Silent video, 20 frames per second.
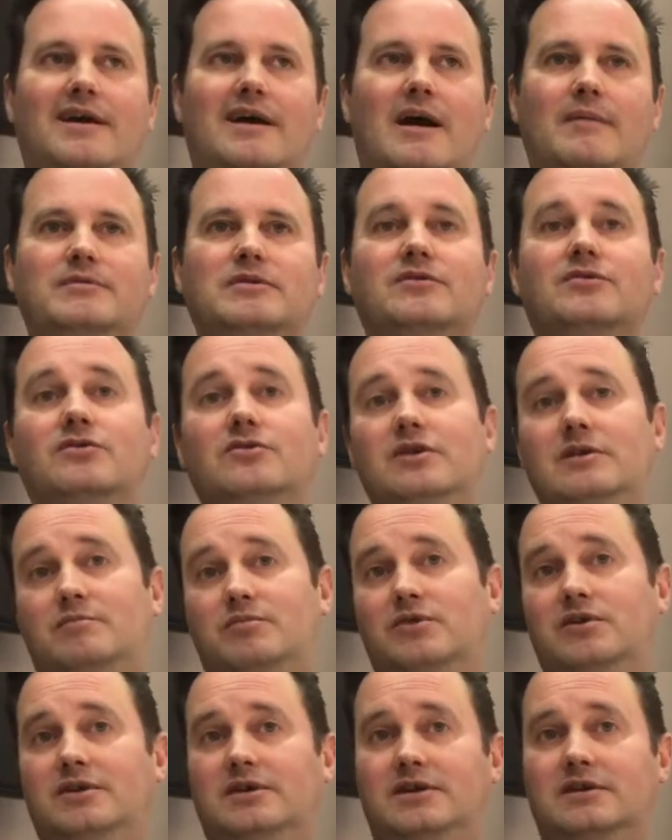up to 30
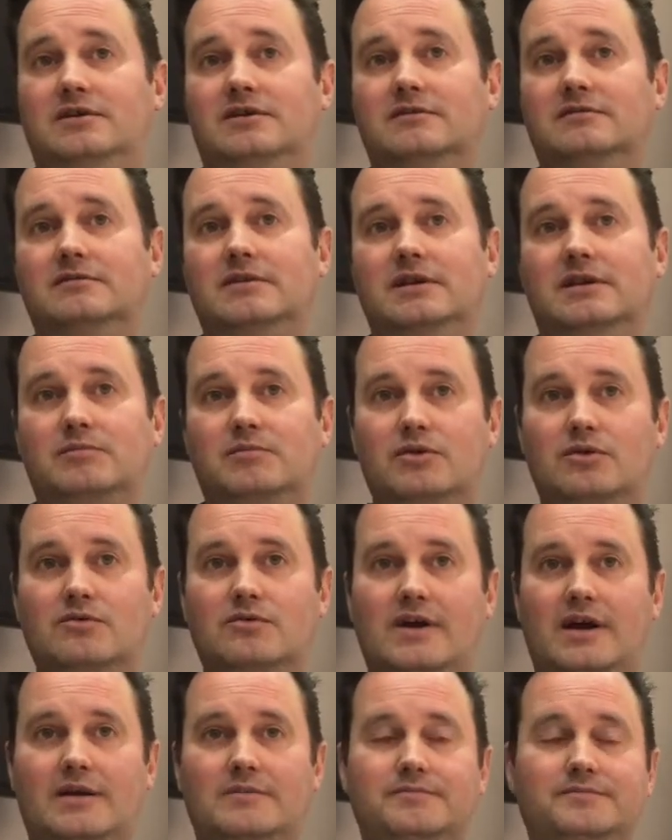per year in the
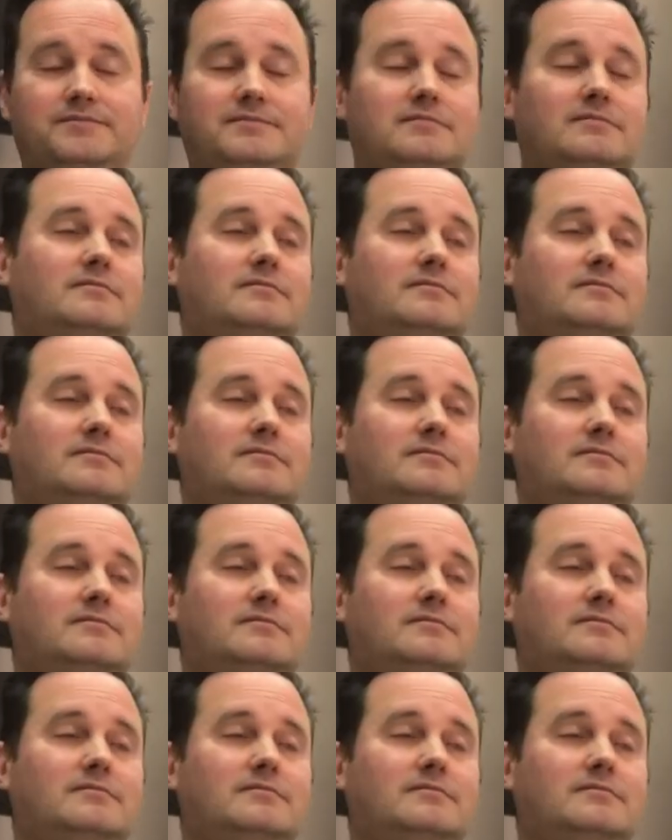program.